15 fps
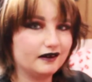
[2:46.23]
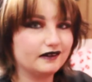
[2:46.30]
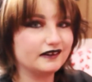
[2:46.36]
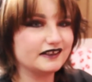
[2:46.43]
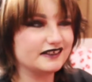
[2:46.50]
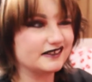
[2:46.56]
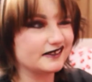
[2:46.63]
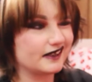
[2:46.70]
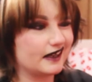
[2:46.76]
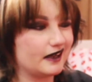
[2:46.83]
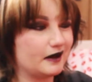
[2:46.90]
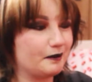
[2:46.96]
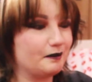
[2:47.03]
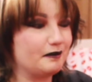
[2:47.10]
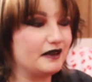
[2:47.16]
this is
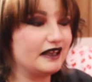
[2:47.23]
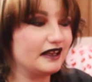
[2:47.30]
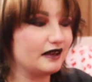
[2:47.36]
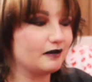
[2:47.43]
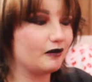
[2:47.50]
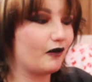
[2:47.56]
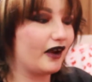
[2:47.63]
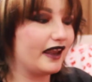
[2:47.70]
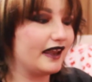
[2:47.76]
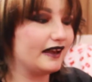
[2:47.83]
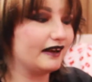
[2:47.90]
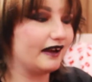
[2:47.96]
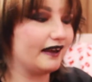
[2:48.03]
like medium weight,